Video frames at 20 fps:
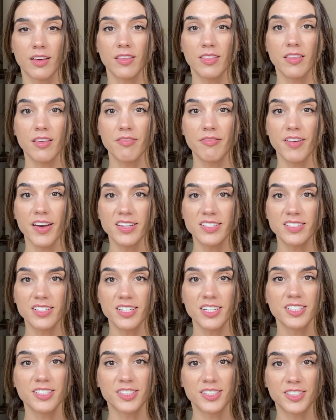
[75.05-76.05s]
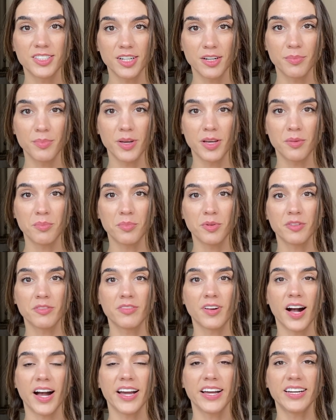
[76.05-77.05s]
The feathered serpent
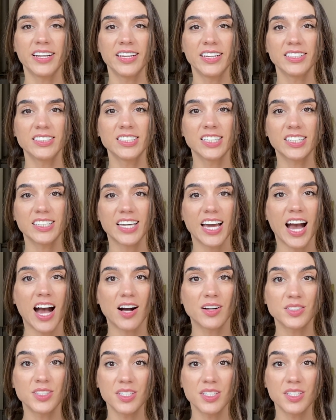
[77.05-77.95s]
provided cacao